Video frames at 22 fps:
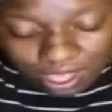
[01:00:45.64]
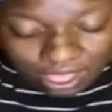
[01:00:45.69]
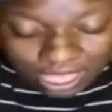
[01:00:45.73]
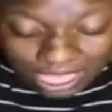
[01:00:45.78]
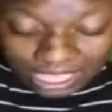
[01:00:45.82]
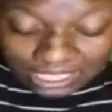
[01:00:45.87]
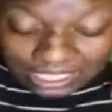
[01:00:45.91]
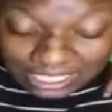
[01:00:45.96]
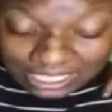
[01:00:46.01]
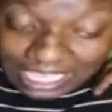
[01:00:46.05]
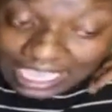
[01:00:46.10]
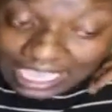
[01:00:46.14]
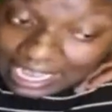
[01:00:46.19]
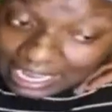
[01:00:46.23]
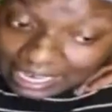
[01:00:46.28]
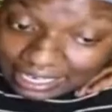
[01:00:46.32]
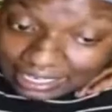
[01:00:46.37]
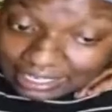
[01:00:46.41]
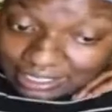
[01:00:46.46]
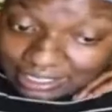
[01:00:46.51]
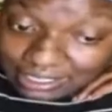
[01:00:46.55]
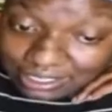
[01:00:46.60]
It's
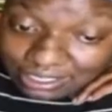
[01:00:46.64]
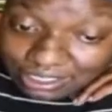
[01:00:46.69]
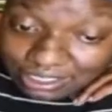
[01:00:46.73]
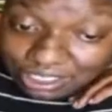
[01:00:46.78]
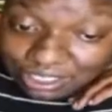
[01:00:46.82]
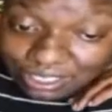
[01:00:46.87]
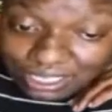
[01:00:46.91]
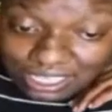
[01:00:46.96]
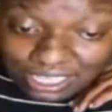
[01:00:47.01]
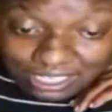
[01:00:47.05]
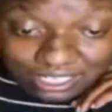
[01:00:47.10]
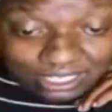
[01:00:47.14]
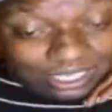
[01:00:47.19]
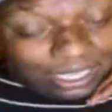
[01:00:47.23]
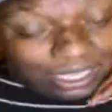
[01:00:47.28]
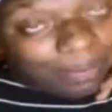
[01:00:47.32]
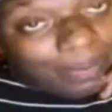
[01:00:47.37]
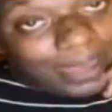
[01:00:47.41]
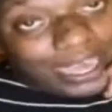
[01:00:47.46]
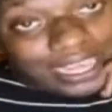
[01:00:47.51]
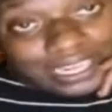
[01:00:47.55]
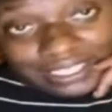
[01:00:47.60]
there.
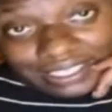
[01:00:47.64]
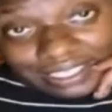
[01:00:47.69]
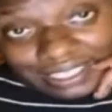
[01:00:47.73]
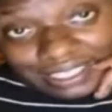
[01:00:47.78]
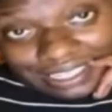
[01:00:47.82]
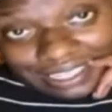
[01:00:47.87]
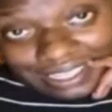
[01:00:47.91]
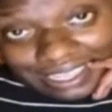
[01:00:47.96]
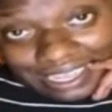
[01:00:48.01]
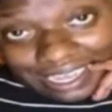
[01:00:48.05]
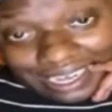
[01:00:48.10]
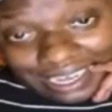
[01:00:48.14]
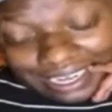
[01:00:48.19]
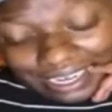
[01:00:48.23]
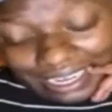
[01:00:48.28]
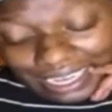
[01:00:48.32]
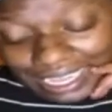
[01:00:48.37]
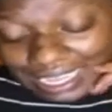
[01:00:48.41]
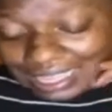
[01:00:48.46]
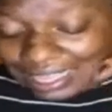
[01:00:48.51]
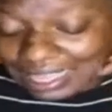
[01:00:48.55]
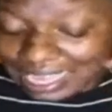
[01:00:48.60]
Somebody's still there.
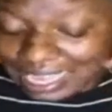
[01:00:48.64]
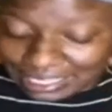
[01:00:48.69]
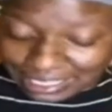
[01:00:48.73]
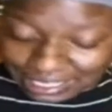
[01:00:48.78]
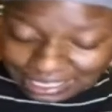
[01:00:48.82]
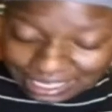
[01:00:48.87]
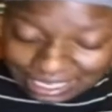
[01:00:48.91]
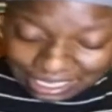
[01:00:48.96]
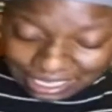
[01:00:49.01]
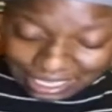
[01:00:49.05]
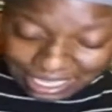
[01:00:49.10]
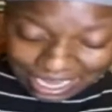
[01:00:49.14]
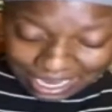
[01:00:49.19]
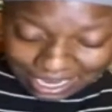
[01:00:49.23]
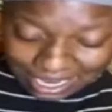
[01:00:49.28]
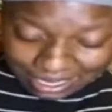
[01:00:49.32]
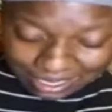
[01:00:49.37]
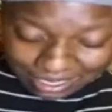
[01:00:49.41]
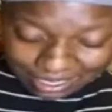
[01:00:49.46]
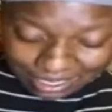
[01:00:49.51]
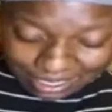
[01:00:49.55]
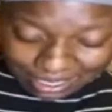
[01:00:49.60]
They still
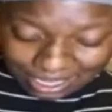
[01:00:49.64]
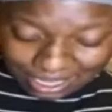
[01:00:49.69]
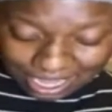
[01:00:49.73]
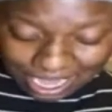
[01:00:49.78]
there.